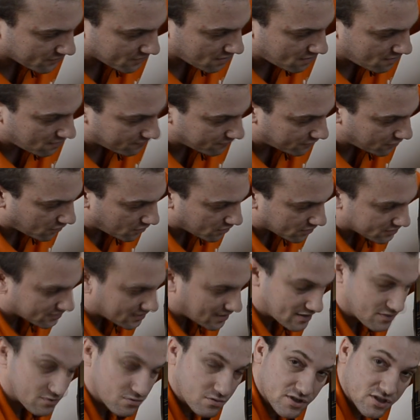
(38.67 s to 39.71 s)
Of course,
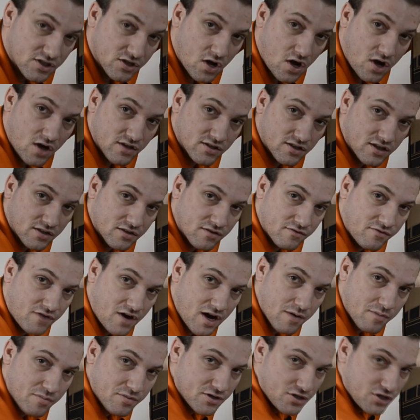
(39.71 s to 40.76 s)
as we saw, it's got the
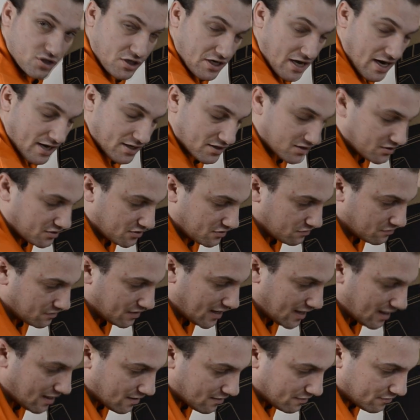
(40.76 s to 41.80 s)
Viper G X two
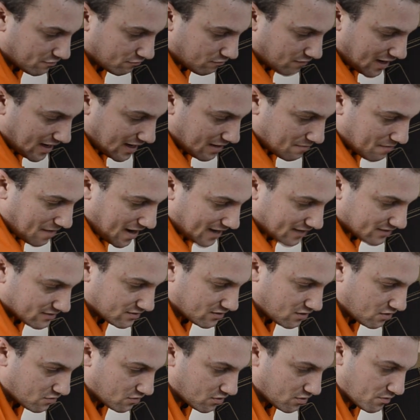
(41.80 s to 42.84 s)
here, the RAIDMAX
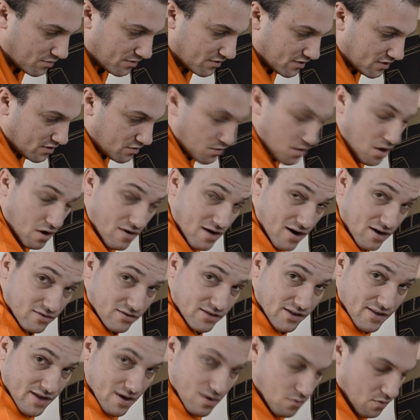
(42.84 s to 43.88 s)
logo with the U R L
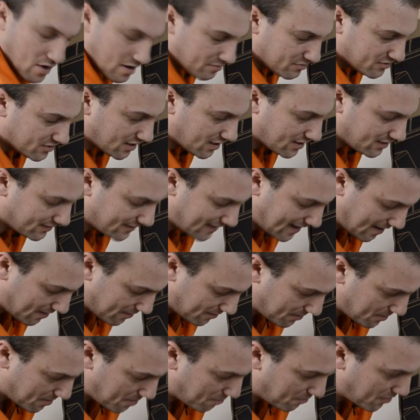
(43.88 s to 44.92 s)
to their website down
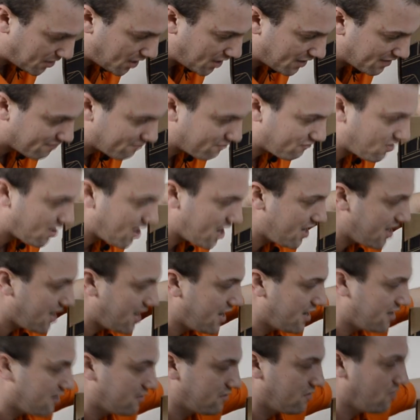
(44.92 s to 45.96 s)
in the bottom right
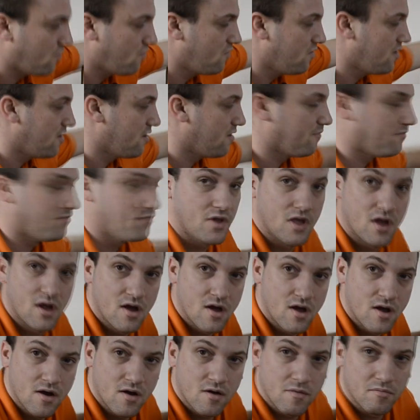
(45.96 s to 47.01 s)
hand corner.
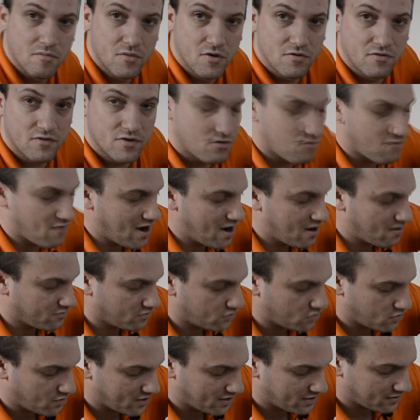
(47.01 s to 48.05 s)
Moving around
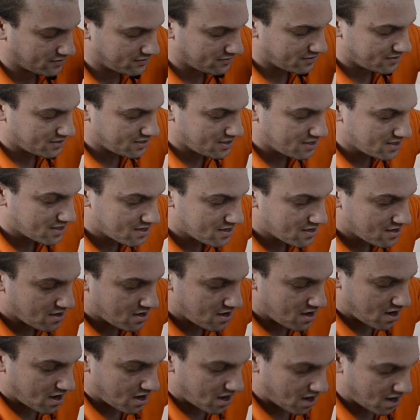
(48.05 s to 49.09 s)
quickly,
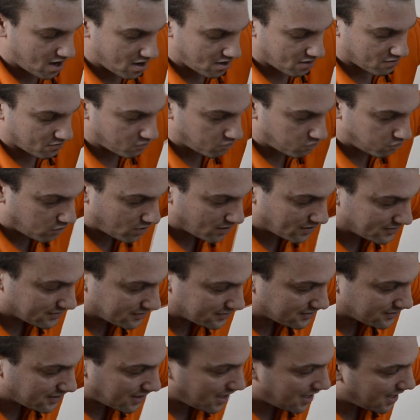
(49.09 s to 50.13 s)
uh, one
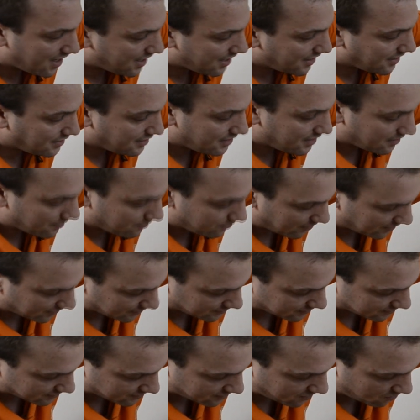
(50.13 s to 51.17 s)
side lets
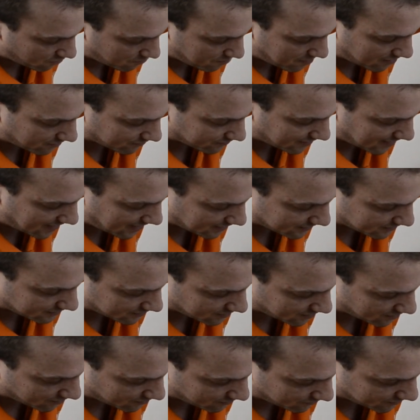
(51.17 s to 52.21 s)
us know about the
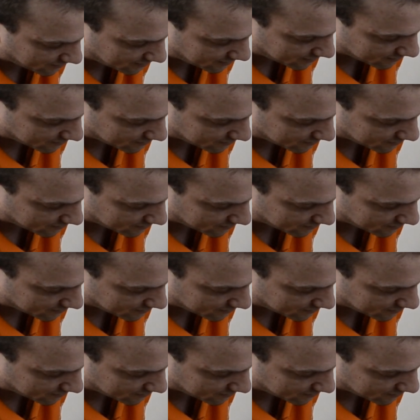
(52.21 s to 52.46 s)
external and